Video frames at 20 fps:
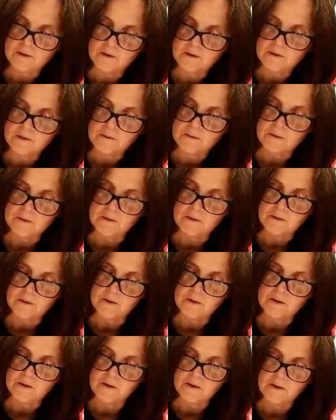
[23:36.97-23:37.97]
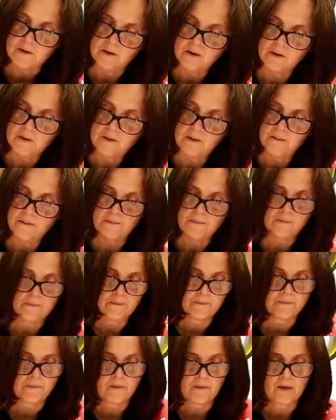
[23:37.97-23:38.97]
Put it in there.
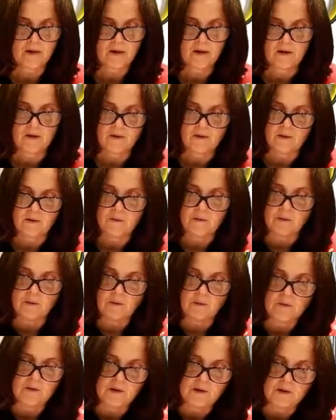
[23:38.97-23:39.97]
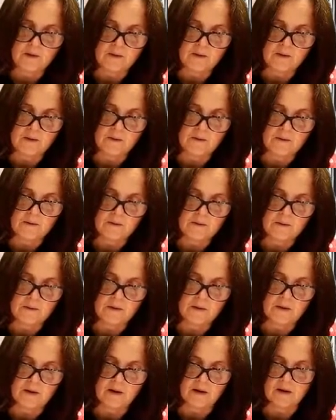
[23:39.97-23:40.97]
And then we want that
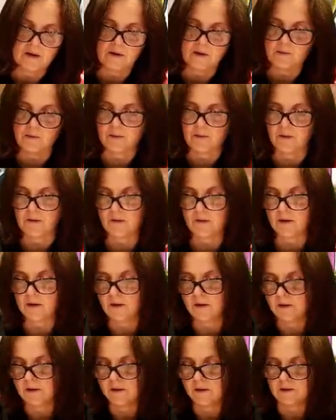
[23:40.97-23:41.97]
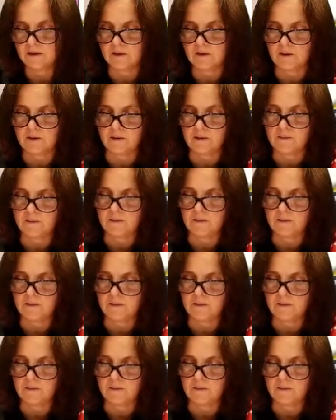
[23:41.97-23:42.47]
little bit there. That's it.